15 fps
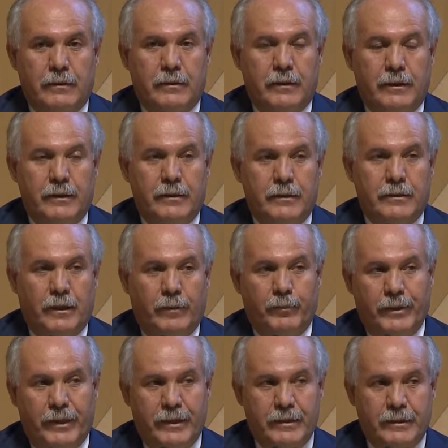in some
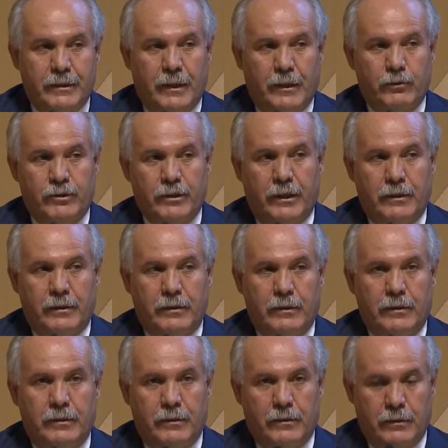place outside
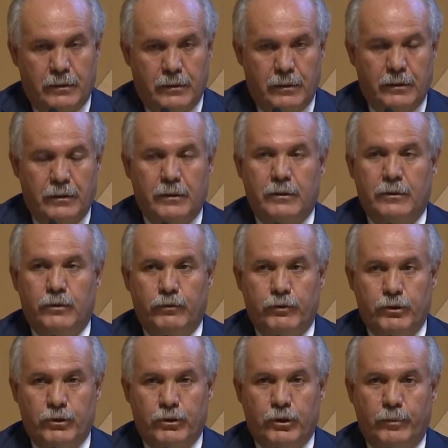the
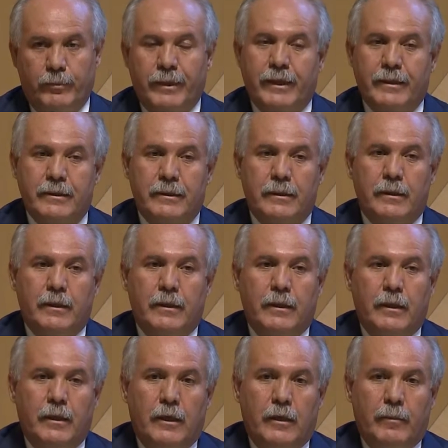university complex,
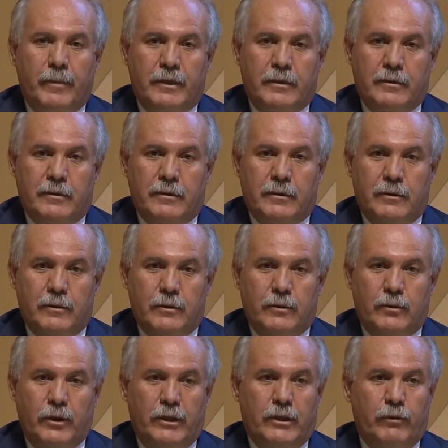but
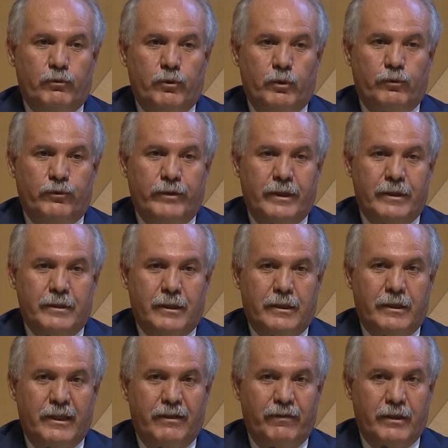quite a few friends are
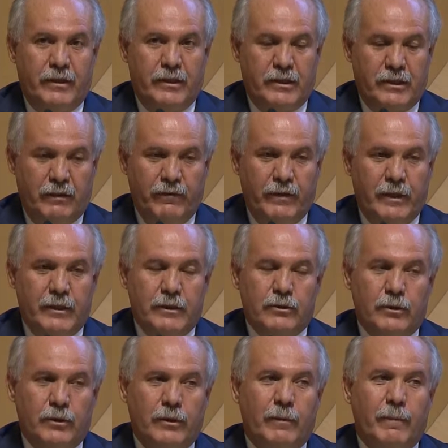leaving this evening.
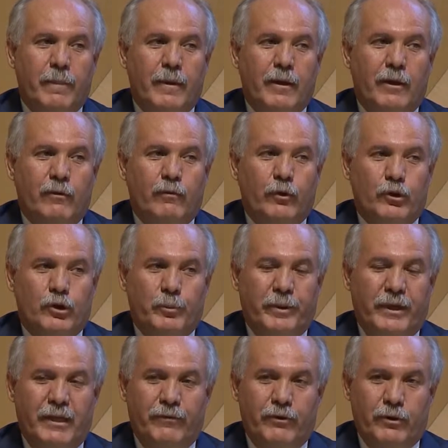So, for the
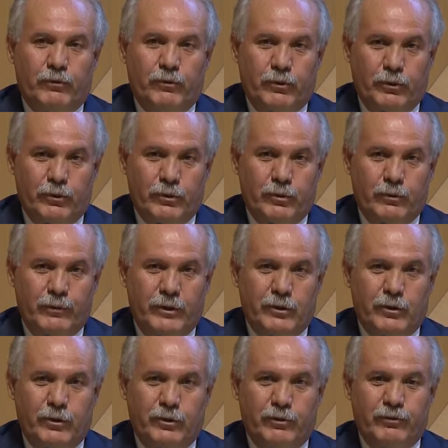benefit of those, we
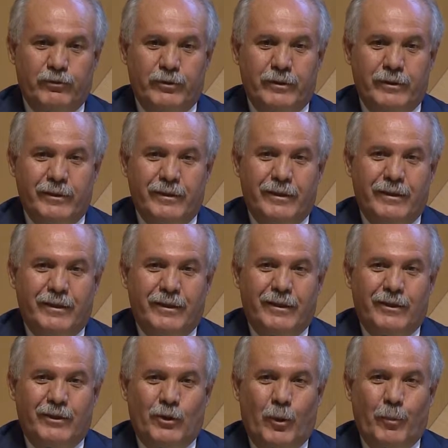sort of
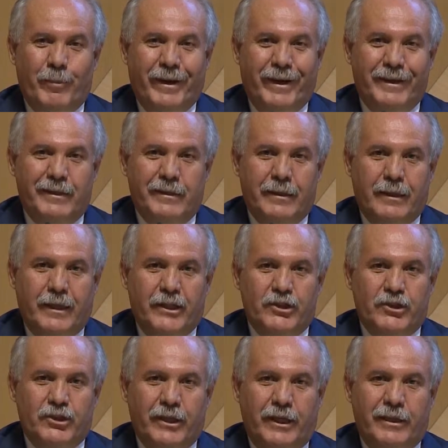combine the
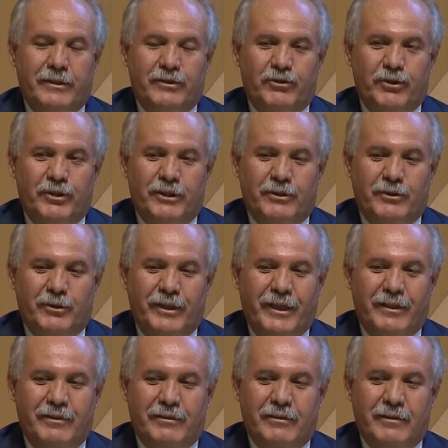lunch and dinner
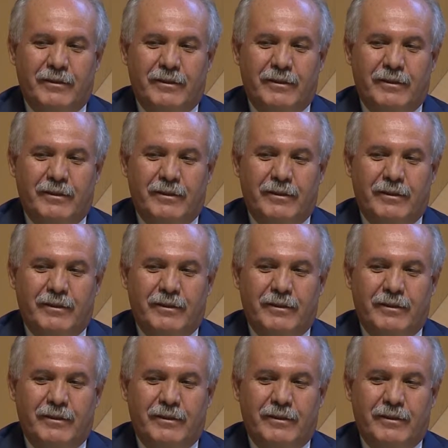together,